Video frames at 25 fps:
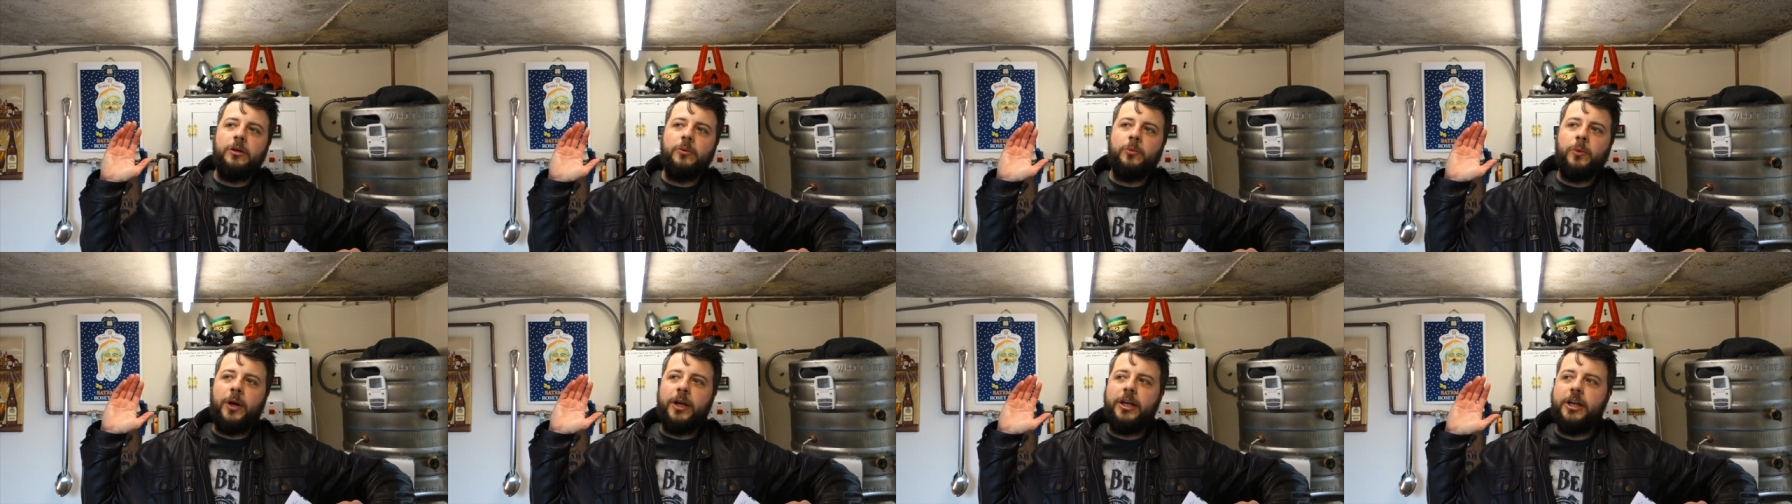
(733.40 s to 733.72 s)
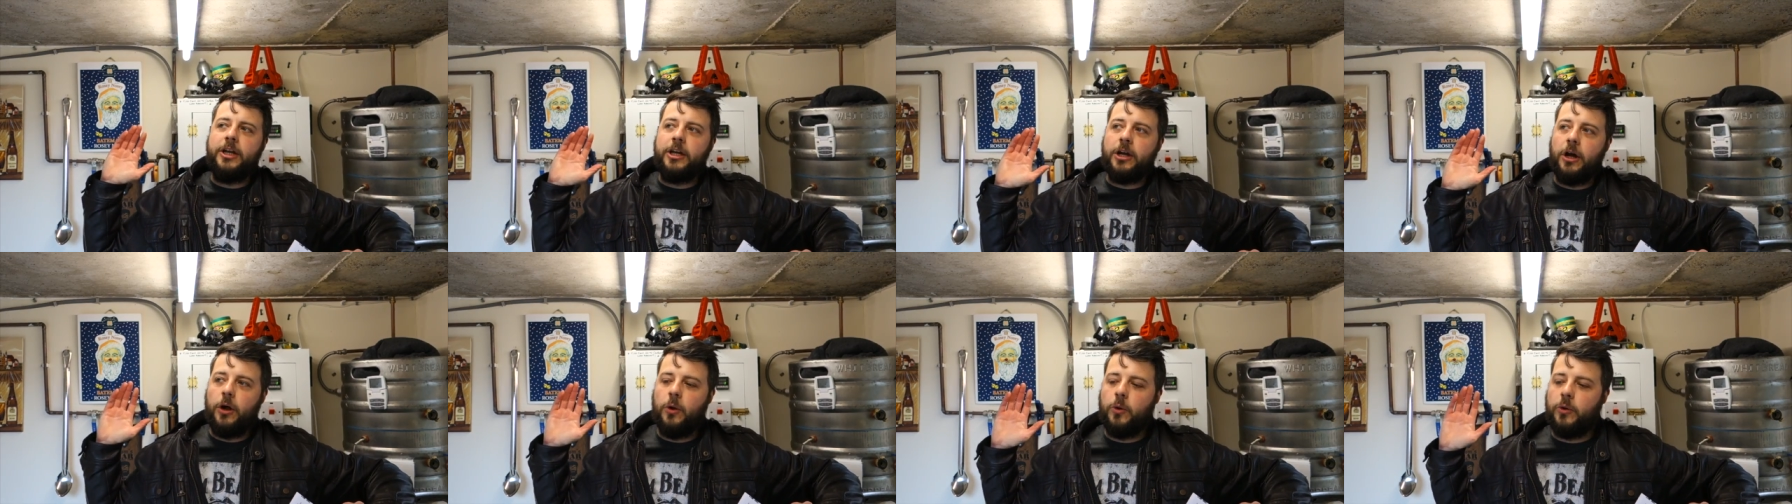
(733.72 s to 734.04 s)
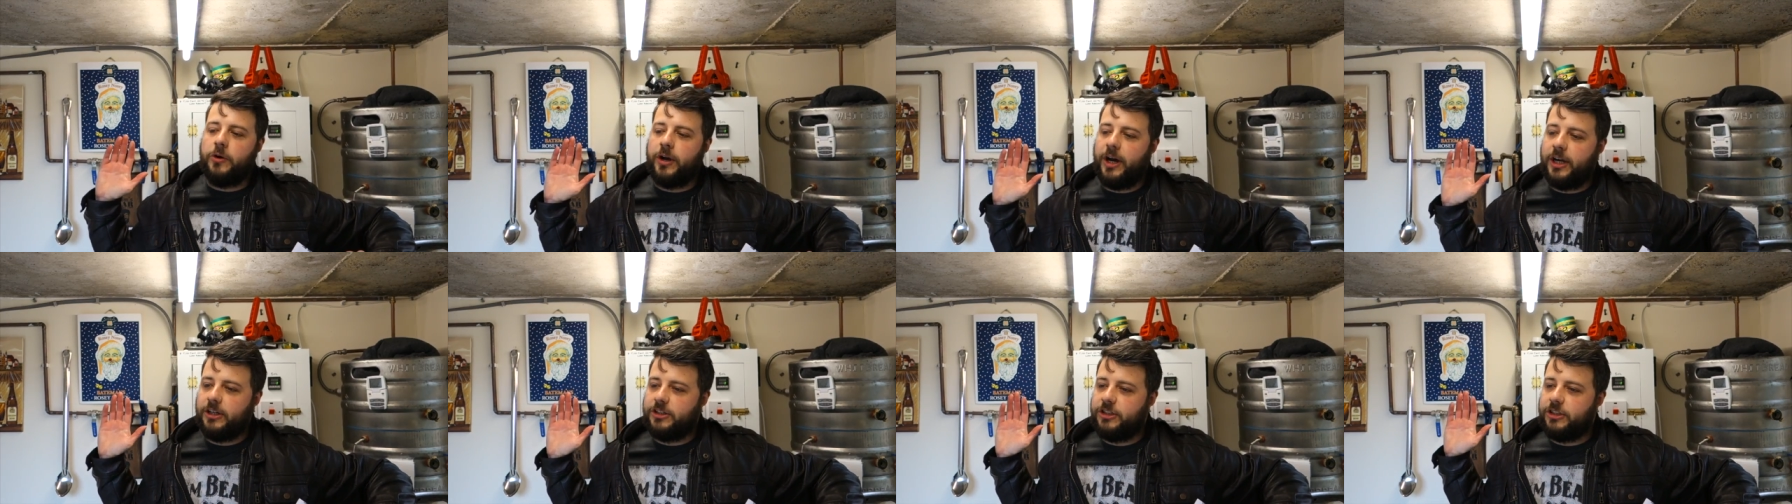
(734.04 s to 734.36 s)
when you cold
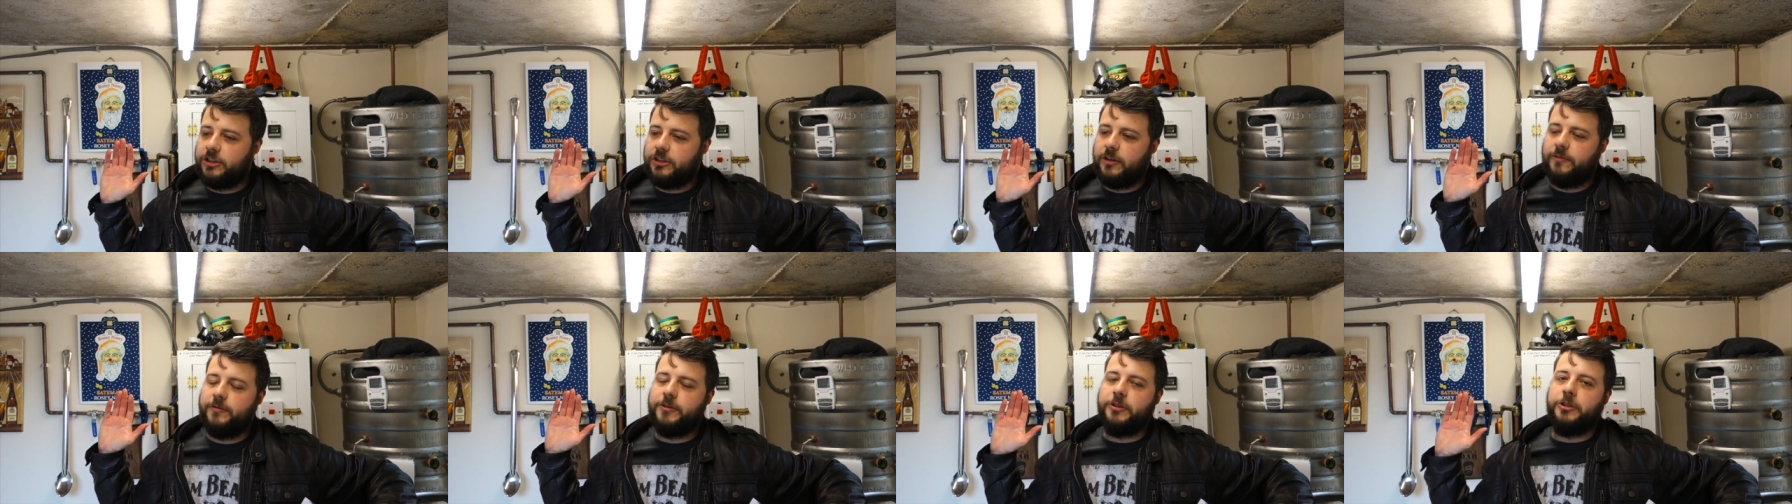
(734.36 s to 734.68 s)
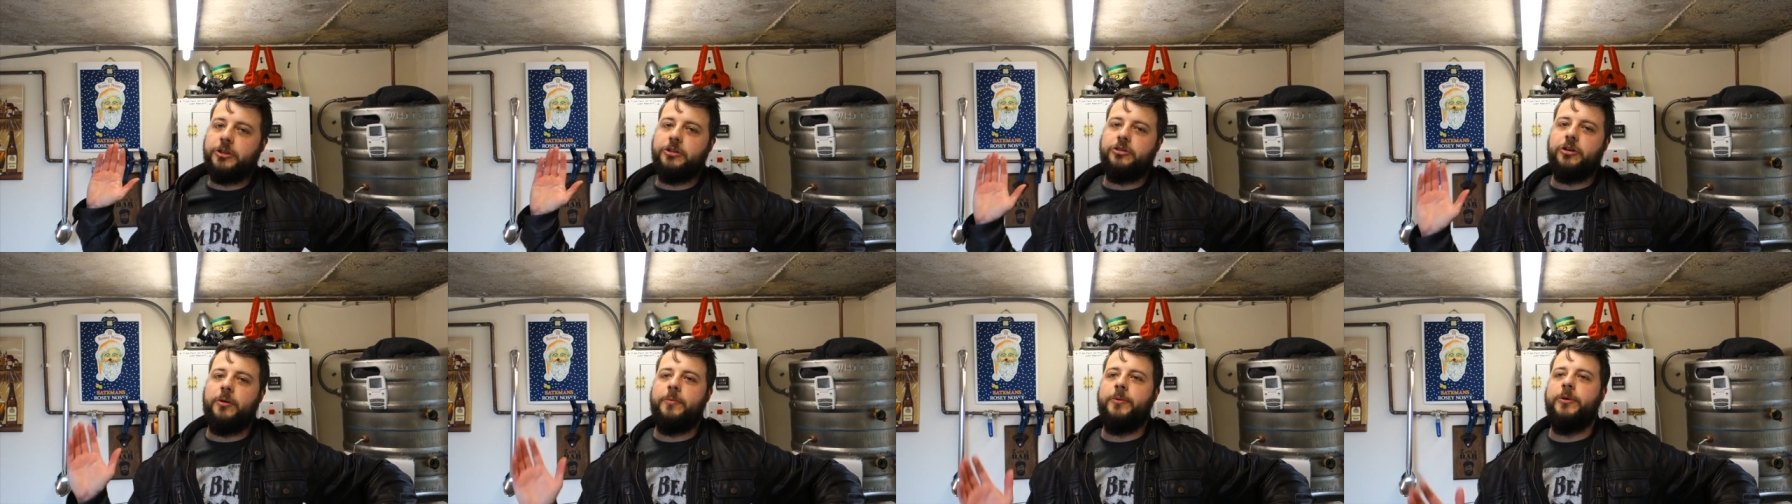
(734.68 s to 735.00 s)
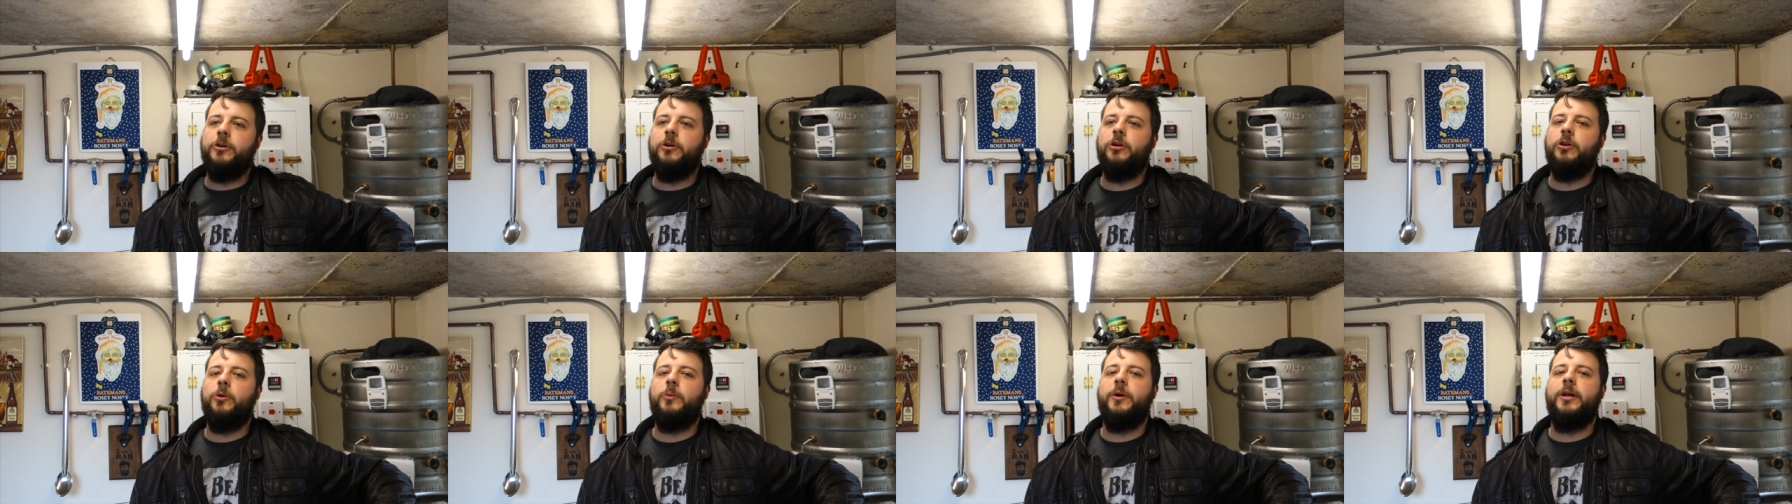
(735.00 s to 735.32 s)
crash it's obviously
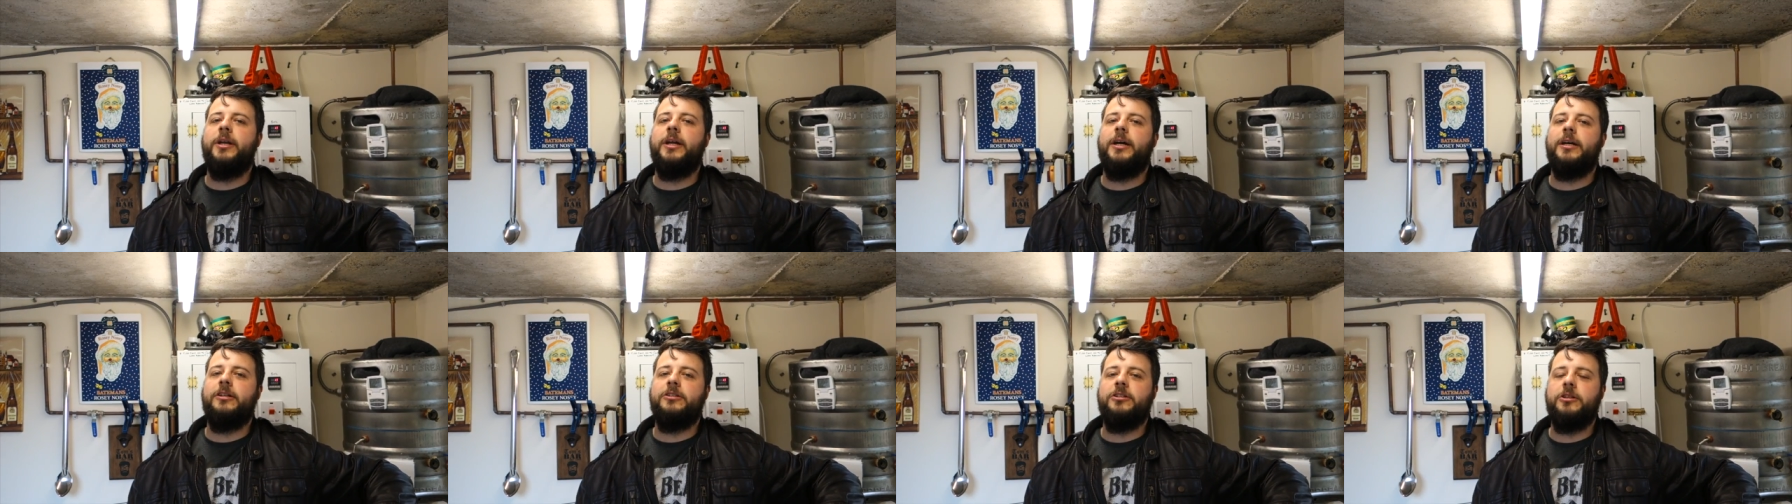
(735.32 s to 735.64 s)
dropping all the way down